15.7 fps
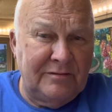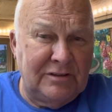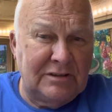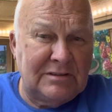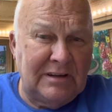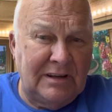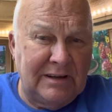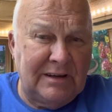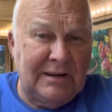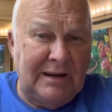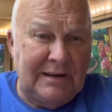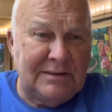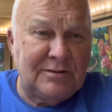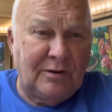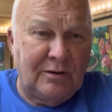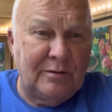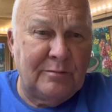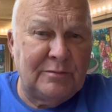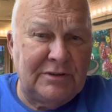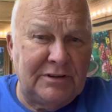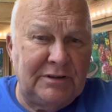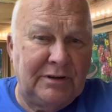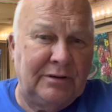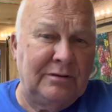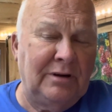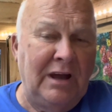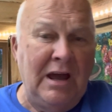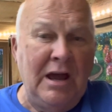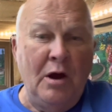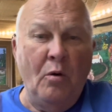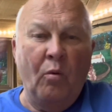just like God told him to do,
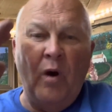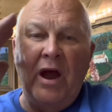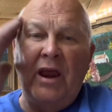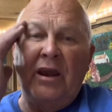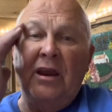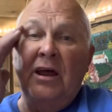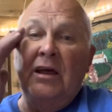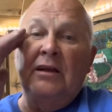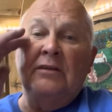when